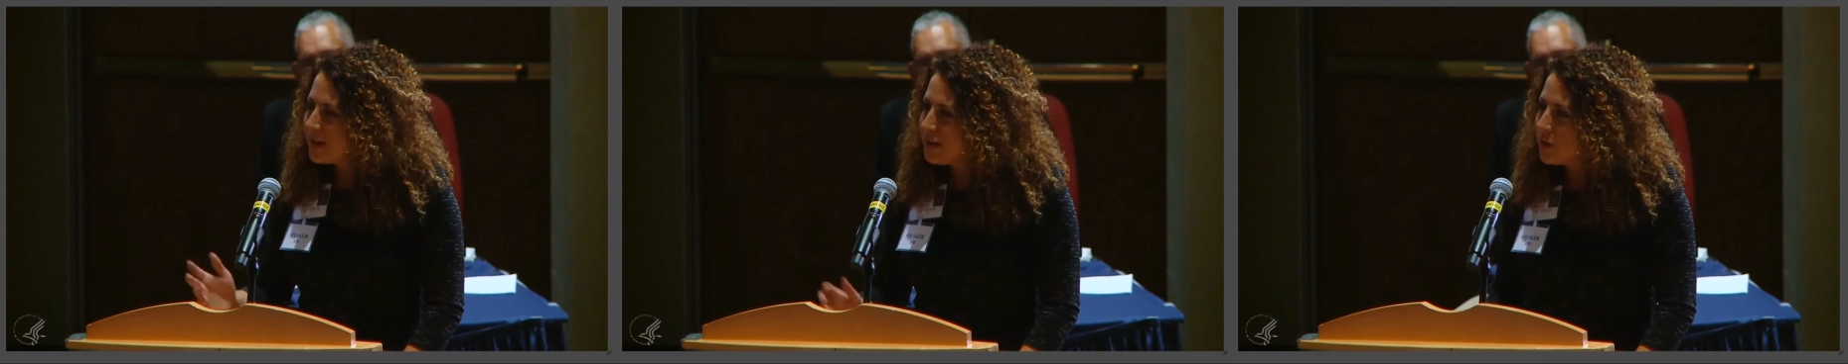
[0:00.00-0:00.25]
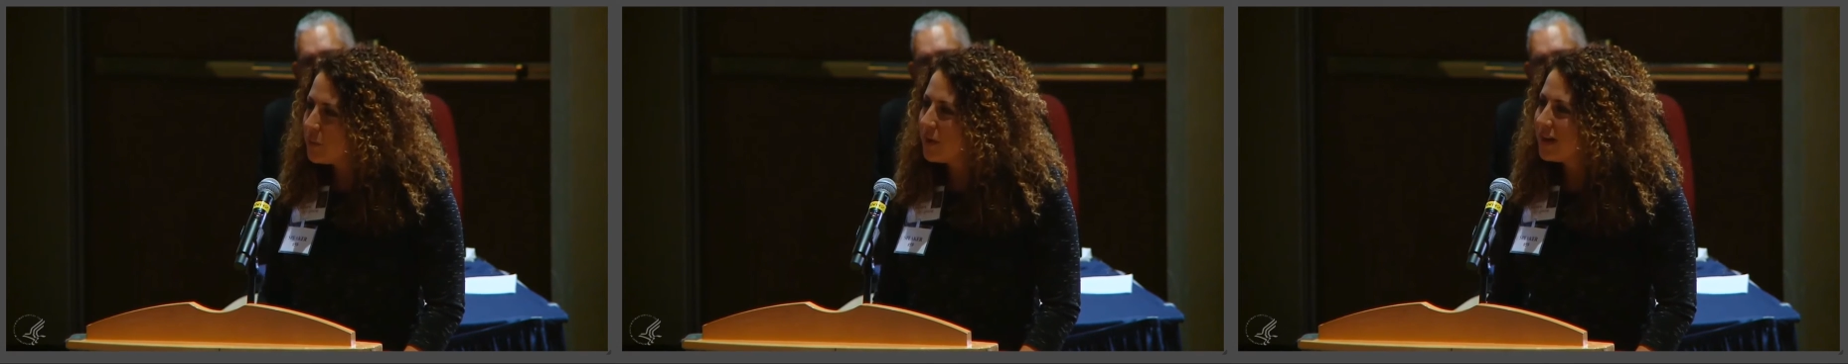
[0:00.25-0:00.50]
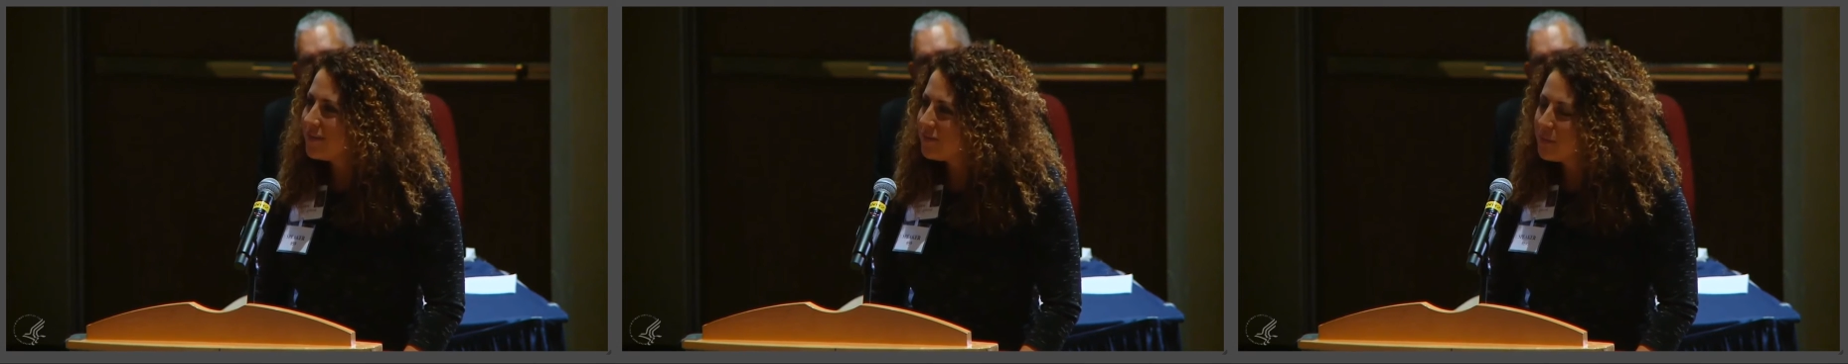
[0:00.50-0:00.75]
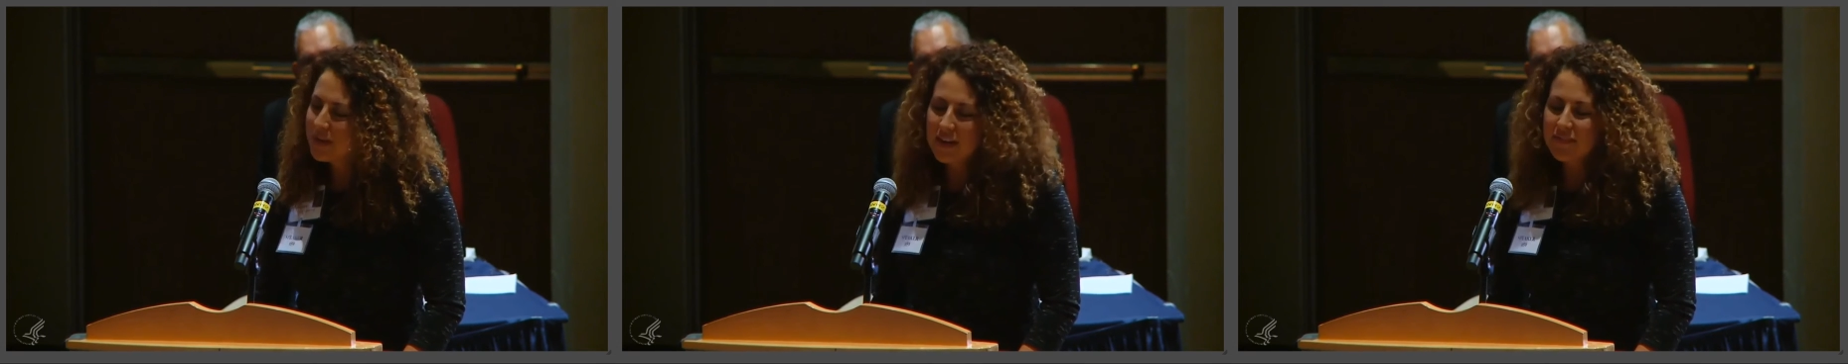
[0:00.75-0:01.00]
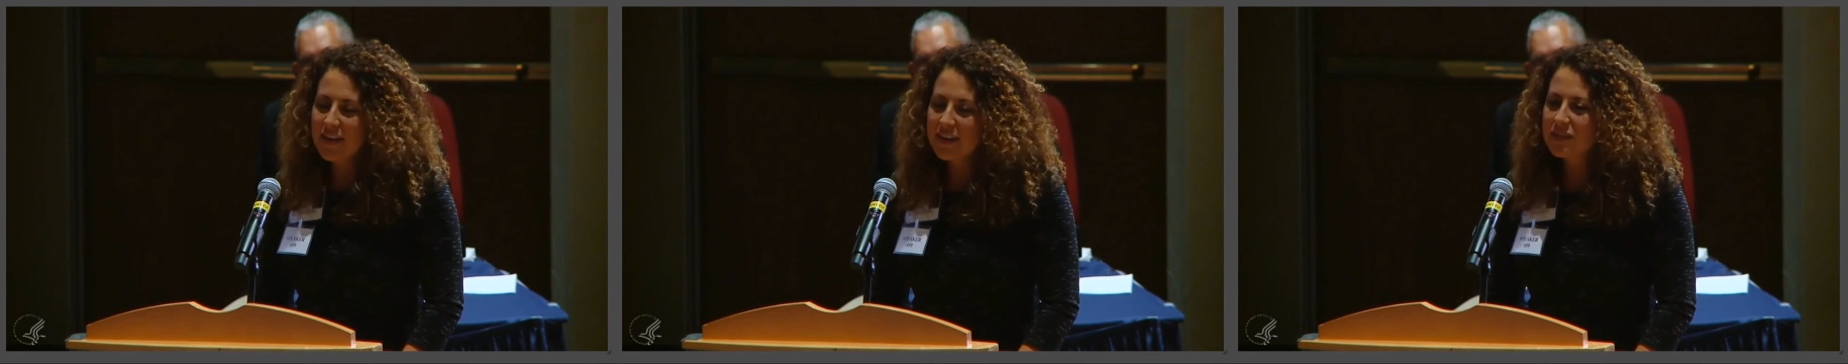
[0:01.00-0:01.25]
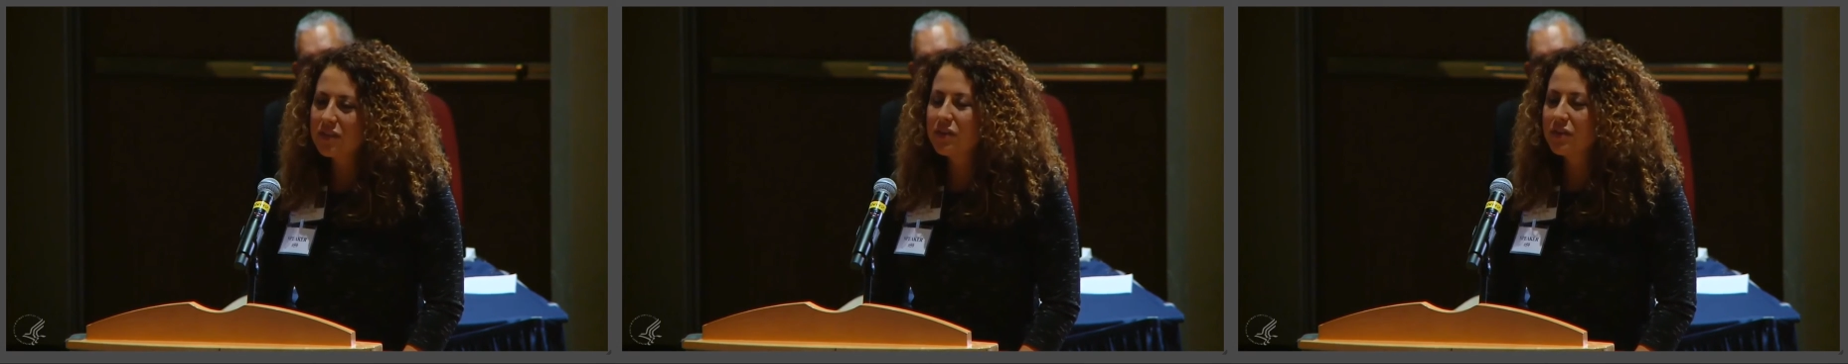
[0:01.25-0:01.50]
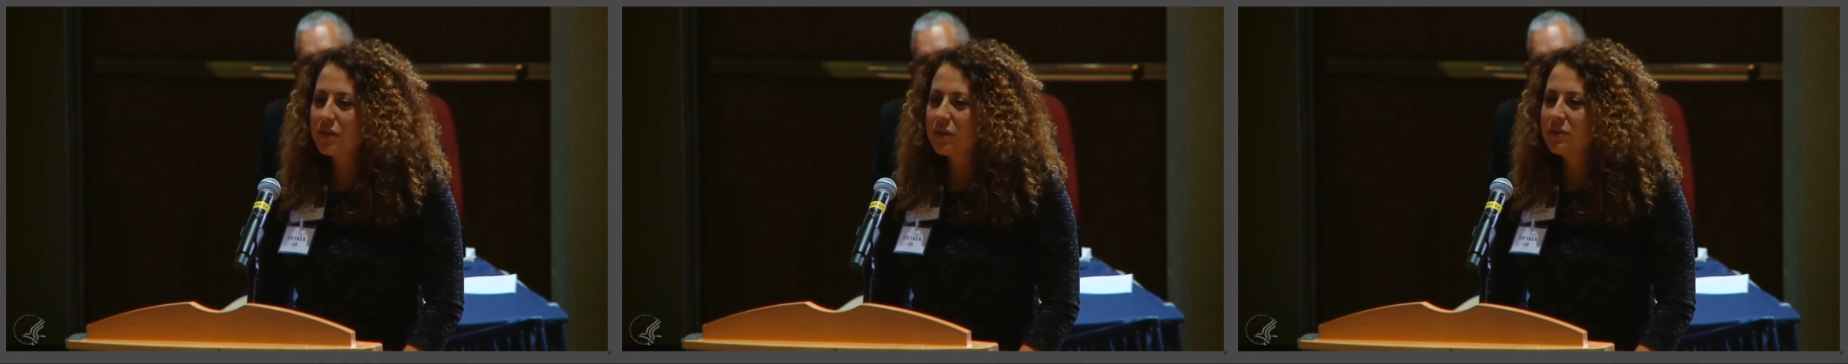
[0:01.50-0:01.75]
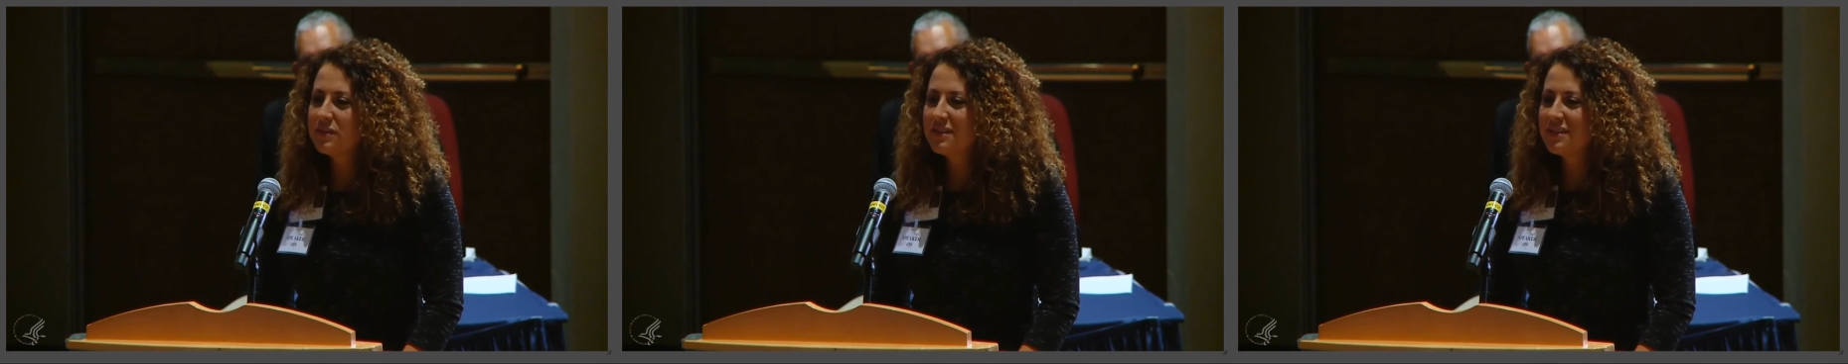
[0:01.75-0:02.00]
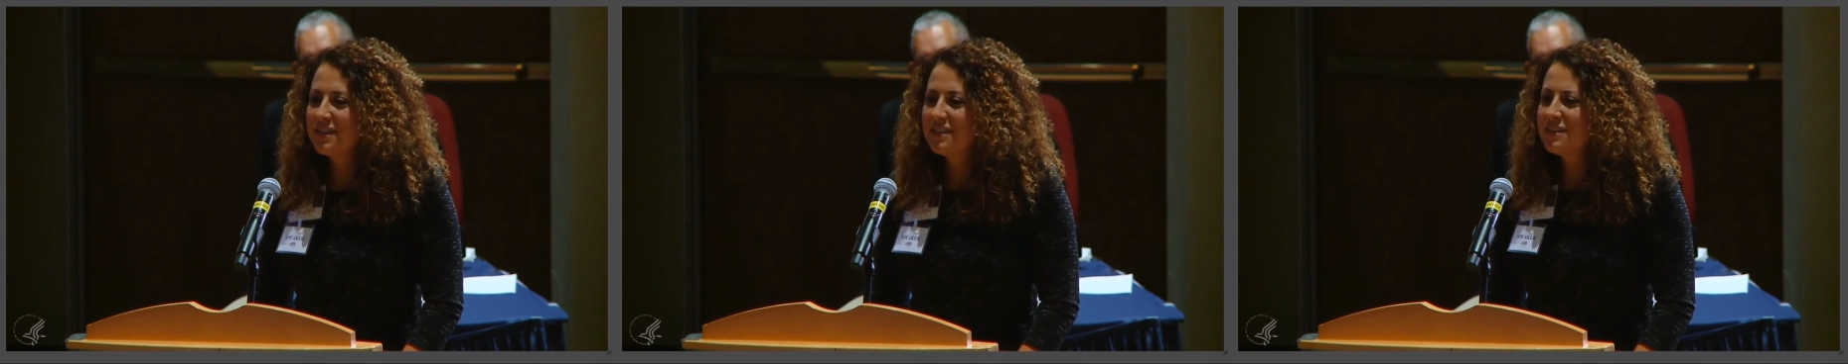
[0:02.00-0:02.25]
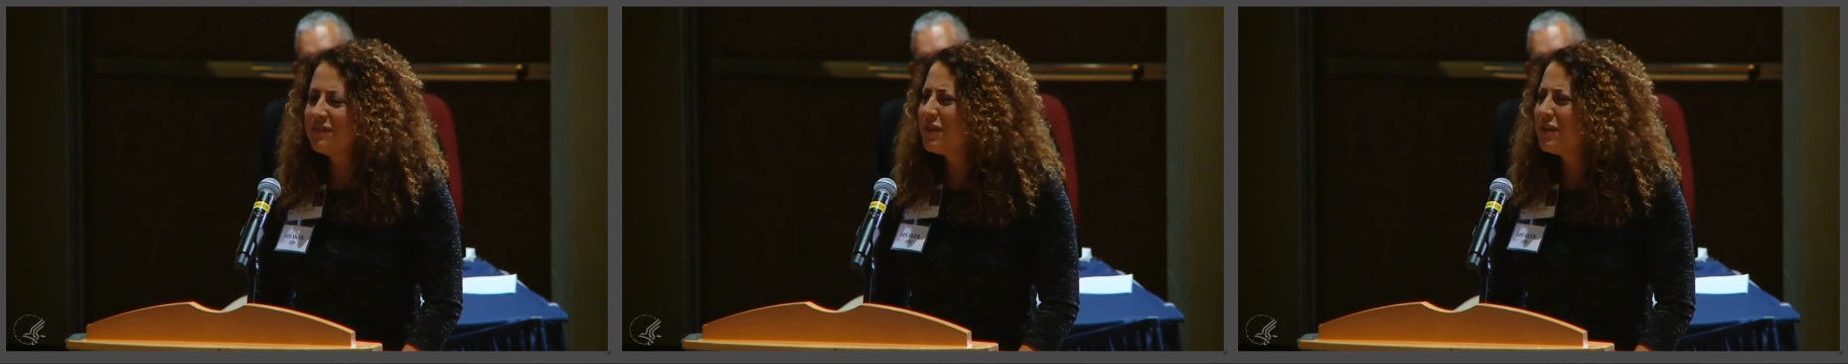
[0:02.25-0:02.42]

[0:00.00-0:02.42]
I know what avascular necrosis is.